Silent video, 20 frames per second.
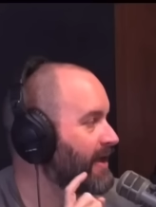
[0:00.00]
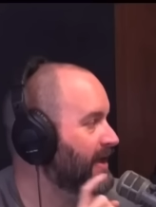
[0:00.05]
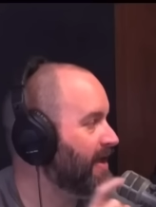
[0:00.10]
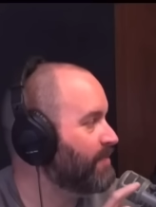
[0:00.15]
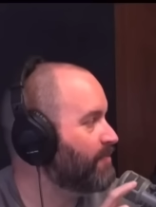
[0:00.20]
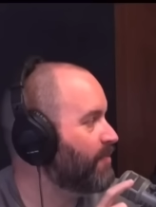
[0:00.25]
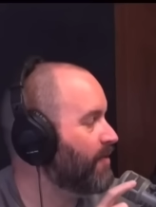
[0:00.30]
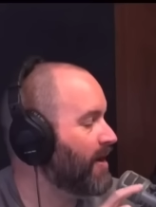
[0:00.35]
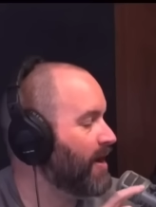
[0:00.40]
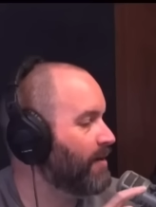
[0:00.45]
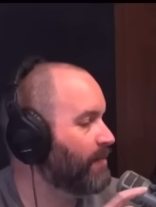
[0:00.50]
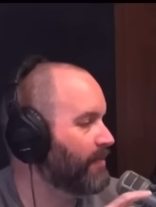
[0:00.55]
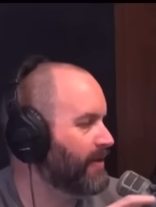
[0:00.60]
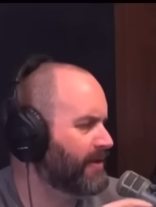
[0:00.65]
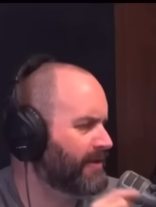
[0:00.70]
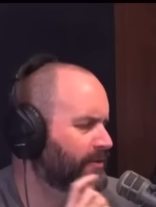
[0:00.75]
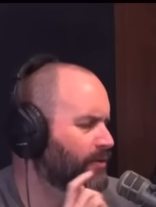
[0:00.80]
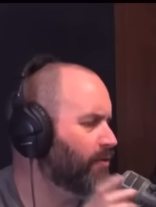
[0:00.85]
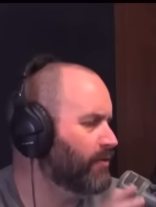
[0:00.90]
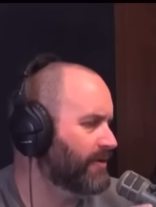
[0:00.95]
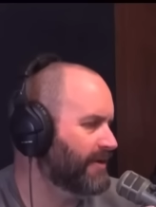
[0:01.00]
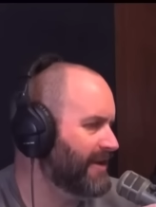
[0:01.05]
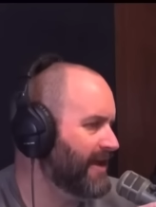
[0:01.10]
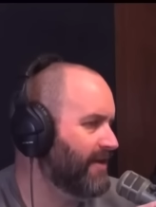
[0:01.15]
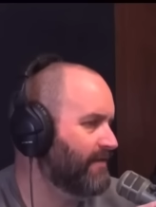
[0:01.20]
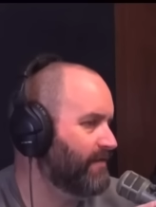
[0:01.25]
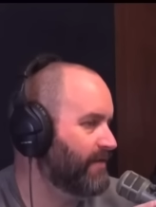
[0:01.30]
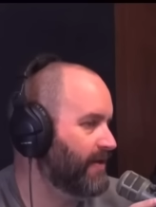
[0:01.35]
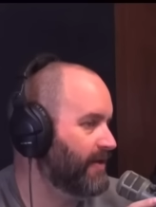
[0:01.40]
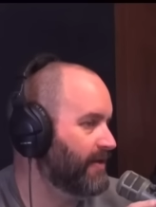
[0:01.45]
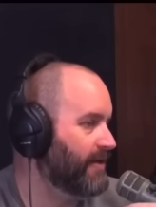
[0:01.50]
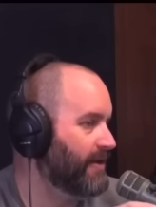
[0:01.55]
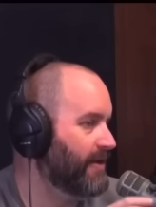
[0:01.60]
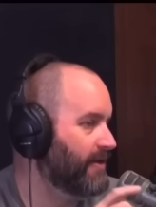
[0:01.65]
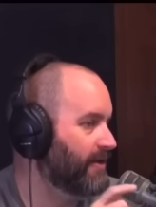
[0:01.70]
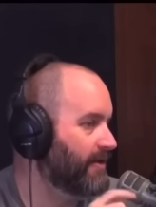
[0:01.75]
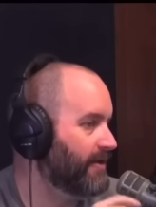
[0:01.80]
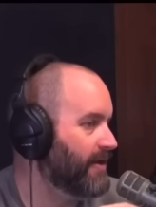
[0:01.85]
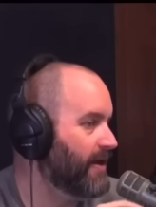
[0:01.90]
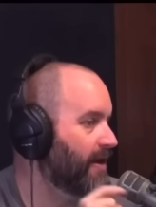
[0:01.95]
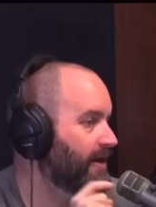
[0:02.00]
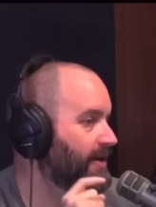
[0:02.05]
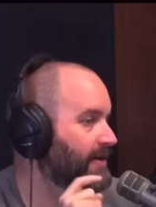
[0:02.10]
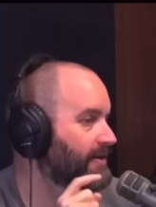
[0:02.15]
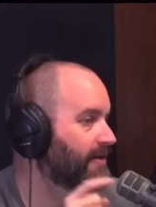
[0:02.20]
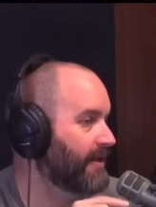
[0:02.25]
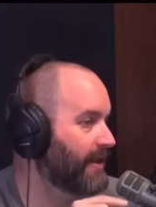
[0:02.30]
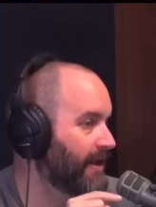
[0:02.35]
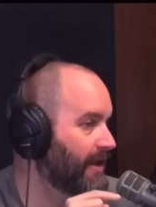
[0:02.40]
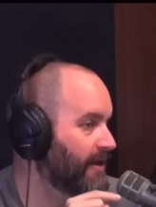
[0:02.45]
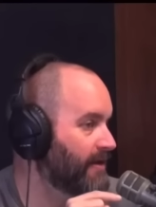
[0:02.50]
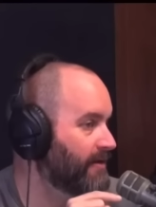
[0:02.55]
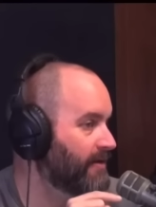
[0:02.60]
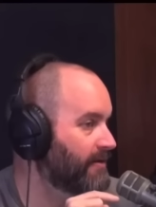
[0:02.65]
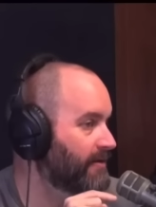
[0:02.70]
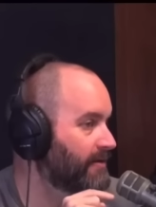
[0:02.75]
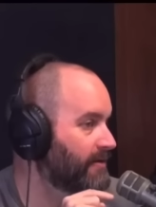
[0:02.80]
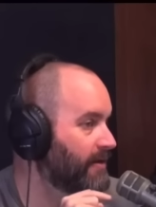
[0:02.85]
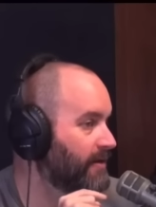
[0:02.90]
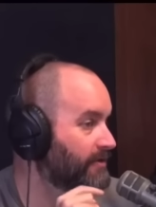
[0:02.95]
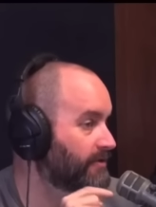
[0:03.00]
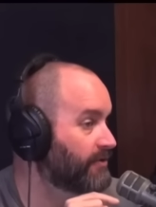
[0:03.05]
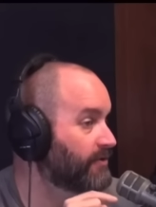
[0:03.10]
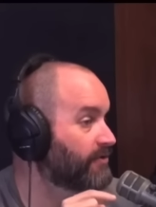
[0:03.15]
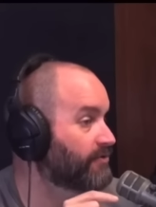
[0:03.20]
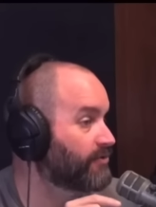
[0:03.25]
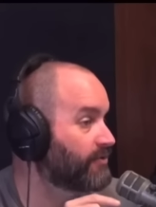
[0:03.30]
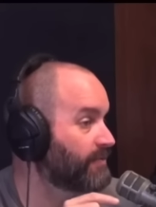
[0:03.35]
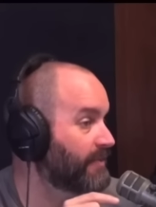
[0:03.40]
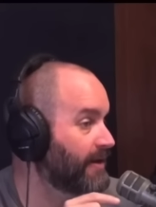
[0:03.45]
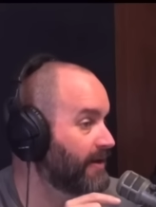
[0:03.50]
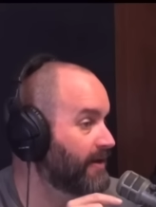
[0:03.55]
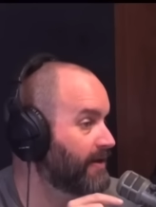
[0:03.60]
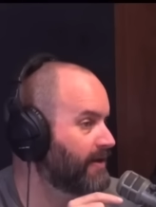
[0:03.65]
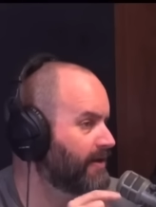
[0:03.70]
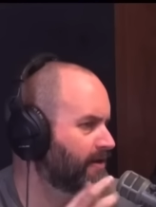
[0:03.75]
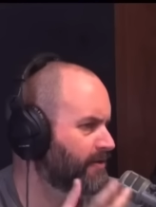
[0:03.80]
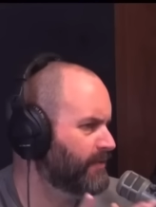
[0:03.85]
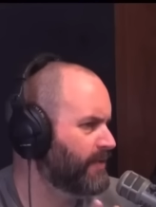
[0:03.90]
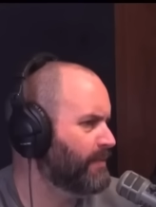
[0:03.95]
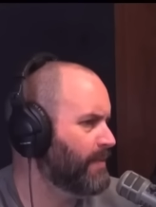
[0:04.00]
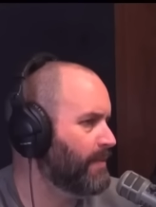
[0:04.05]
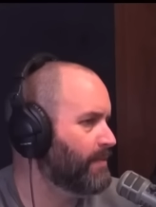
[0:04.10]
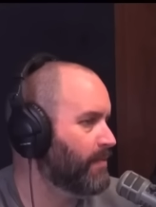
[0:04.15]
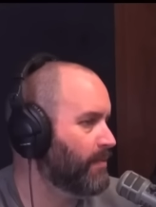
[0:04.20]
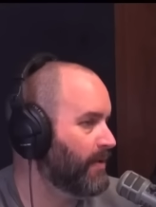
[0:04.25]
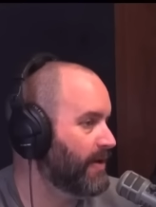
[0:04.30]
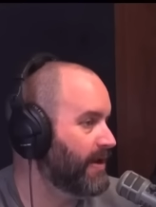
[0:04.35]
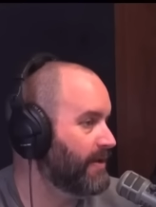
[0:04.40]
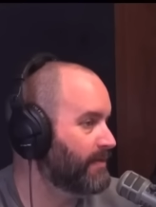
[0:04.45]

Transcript: He probably or definitely got in late on social media because we remember when he